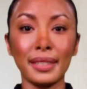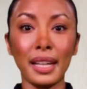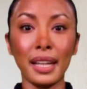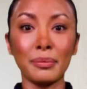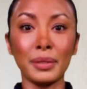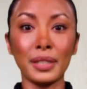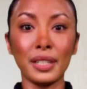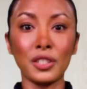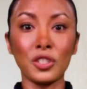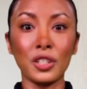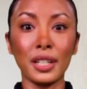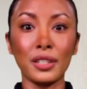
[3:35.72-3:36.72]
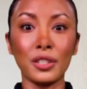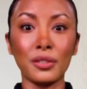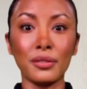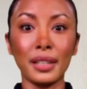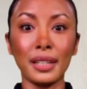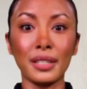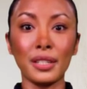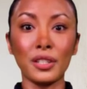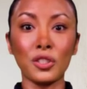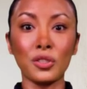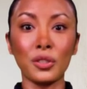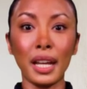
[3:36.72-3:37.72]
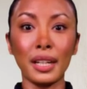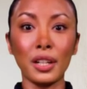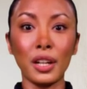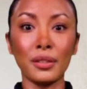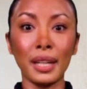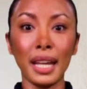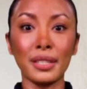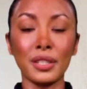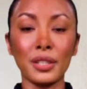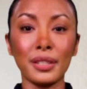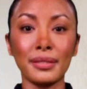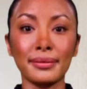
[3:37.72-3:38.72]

Employees should intervene to distract the harasser.